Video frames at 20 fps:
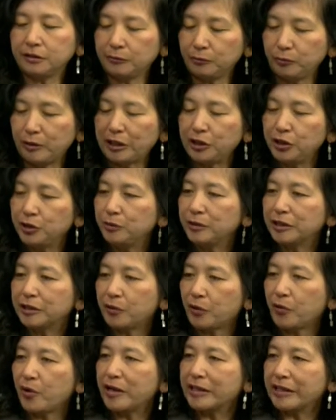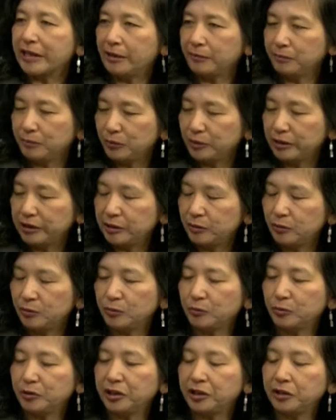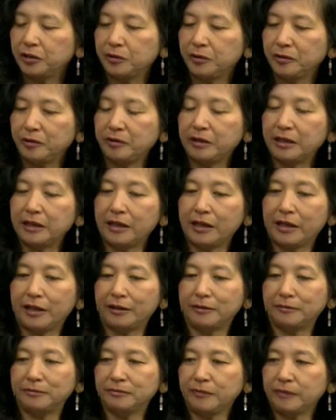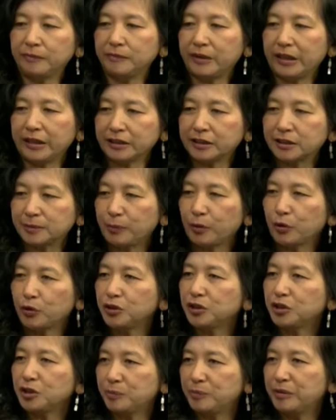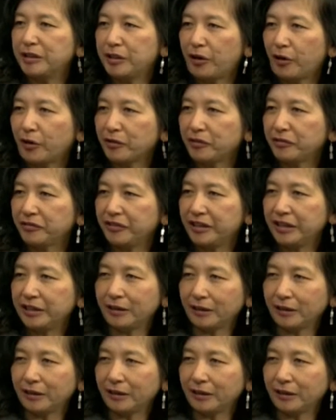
When you were growing up, were you exposed to pornography?